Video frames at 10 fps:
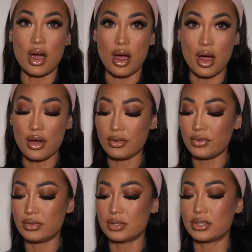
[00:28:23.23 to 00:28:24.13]

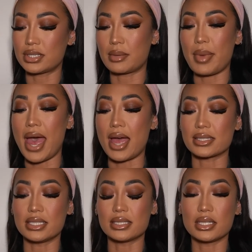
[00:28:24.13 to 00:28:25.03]
off so it's like
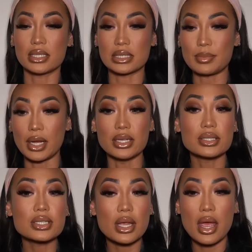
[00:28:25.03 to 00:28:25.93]
packed into the
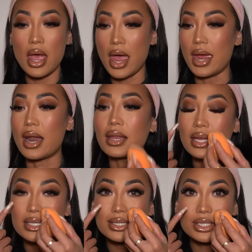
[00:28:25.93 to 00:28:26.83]
sponge. And I
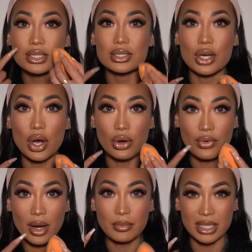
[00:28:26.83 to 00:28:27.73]
like to just go
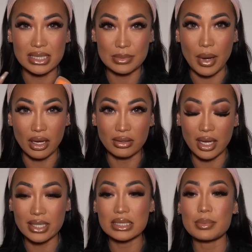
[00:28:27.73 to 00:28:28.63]
around my smile
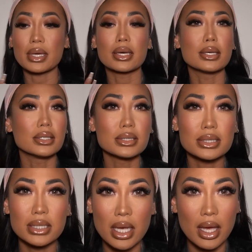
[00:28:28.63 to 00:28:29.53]
lines
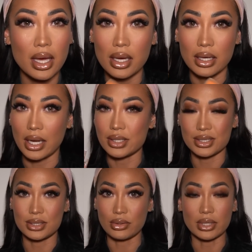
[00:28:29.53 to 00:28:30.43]
because I
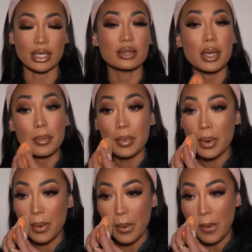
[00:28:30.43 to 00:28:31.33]
just don't like them.
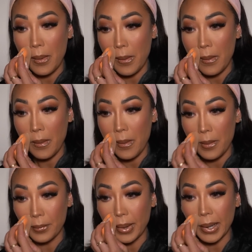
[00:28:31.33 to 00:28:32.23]

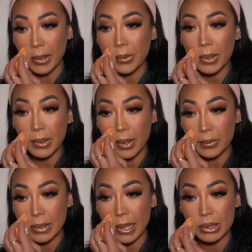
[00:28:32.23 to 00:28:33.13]
But anywhere you
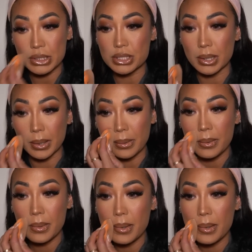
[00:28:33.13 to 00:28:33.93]
have texture